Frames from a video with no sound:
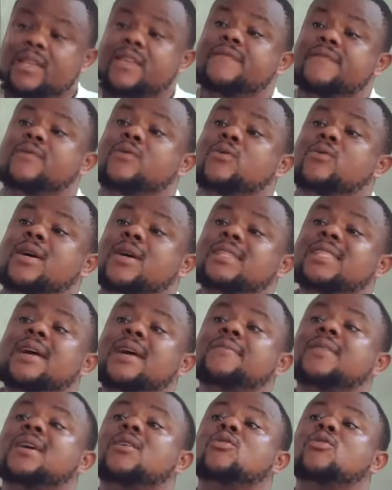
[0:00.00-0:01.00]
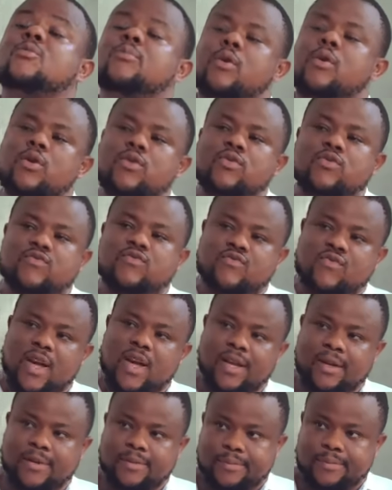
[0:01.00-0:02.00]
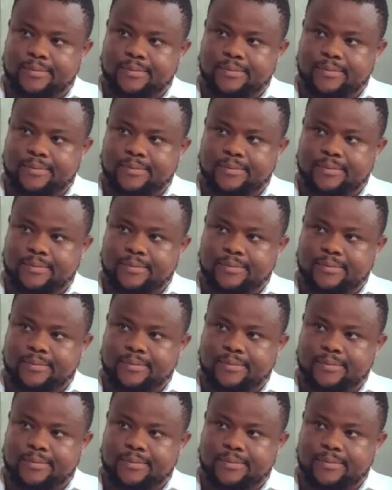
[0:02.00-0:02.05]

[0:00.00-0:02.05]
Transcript: If you waste time, then go pour you fuel.